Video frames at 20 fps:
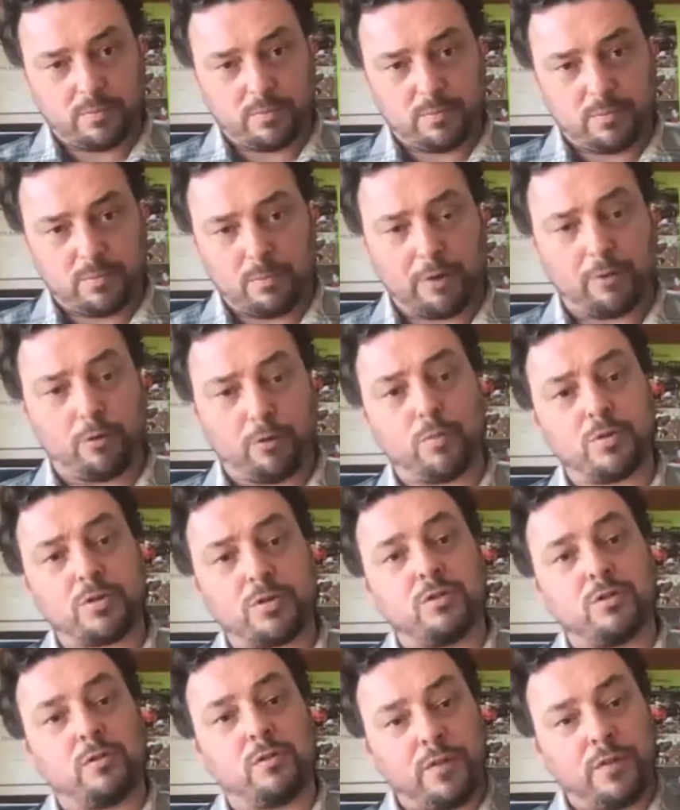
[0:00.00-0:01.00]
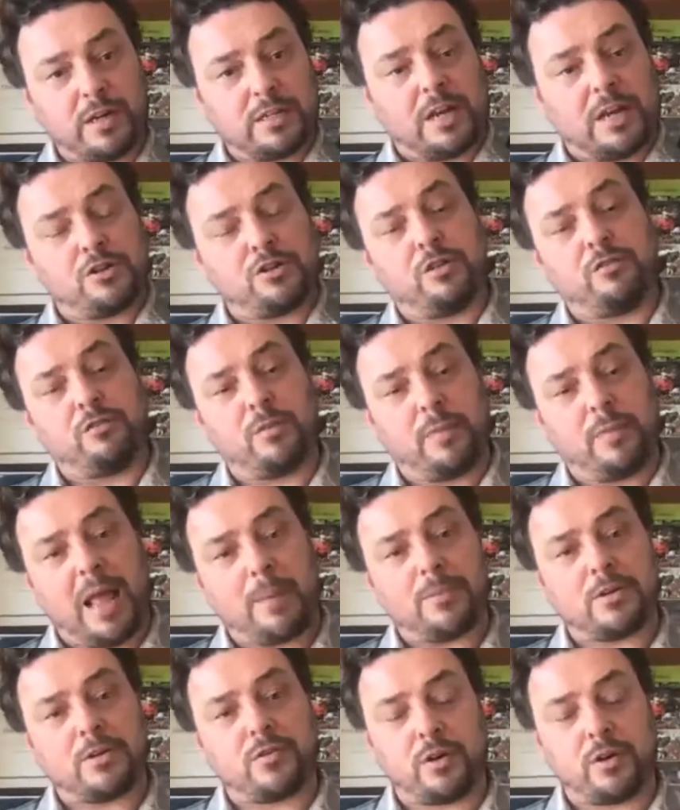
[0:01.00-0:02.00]
microbes to fix nitrogen from the
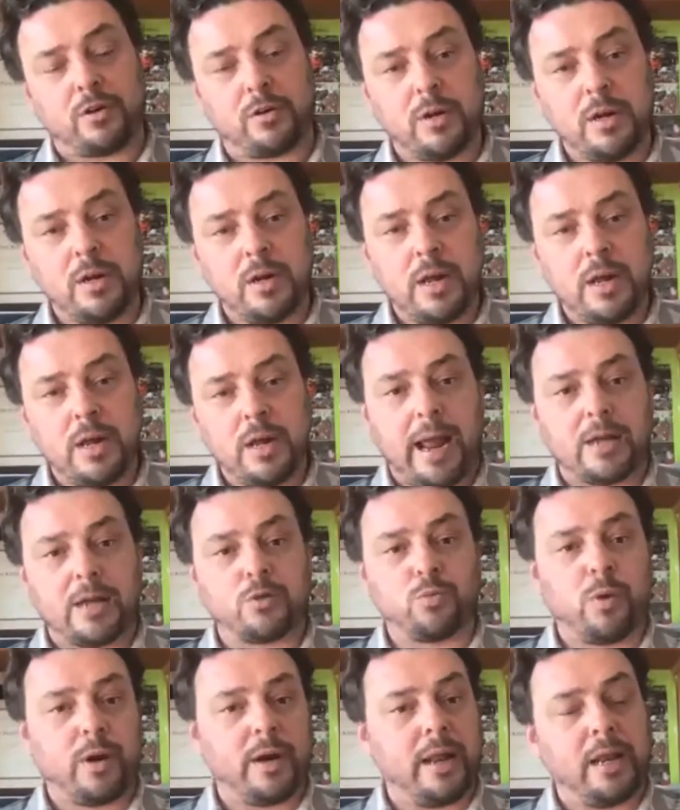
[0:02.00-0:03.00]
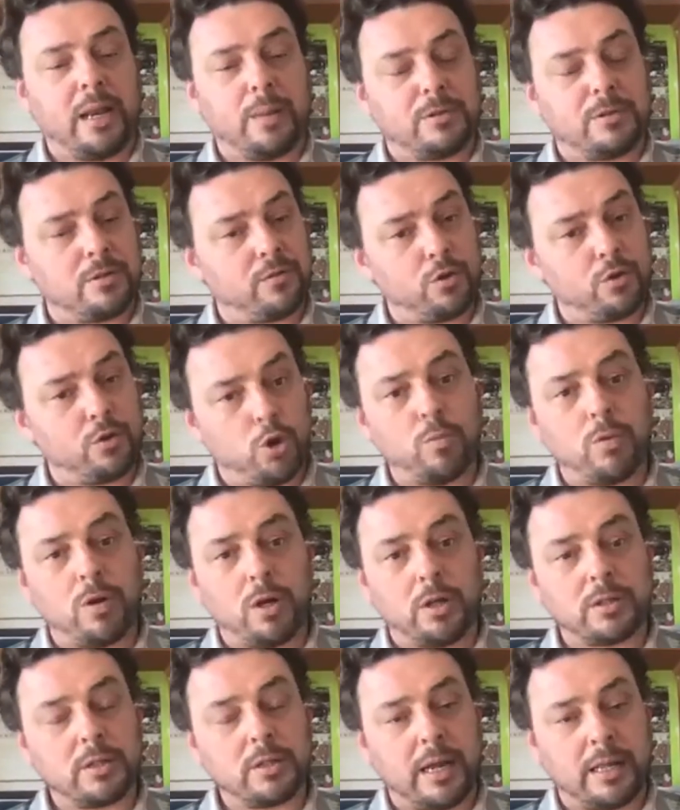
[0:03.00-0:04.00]
atmosphere has one element of
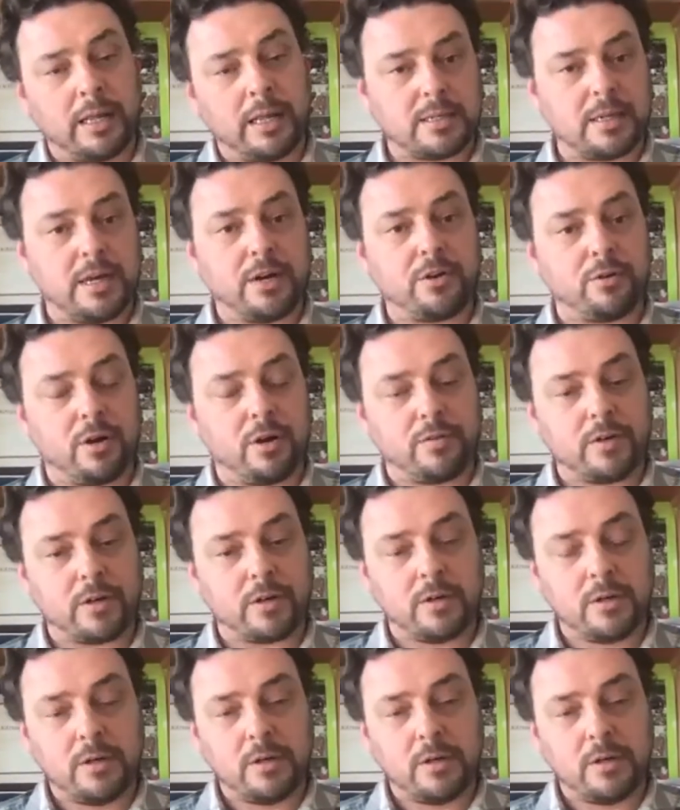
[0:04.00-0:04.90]
cobalt at the center of it.